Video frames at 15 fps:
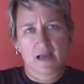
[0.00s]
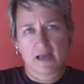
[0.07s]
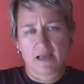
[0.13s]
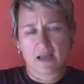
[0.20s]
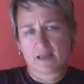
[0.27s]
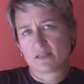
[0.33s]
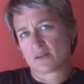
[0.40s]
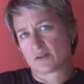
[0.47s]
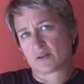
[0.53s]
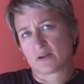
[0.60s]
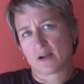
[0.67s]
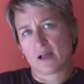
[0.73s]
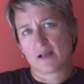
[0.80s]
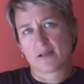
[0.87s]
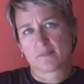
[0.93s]
either.
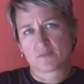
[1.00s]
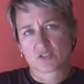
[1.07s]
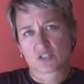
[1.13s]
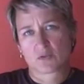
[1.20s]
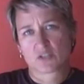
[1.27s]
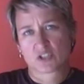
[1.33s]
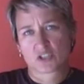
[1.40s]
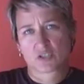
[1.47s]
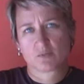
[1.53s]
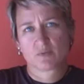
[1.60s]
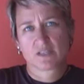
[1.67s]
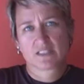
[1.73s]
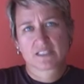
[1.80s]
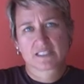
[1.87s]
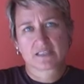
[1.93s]
So it should
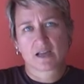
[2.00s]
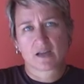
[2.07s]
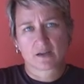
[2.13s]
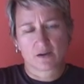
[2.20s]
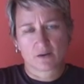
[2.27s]
be snug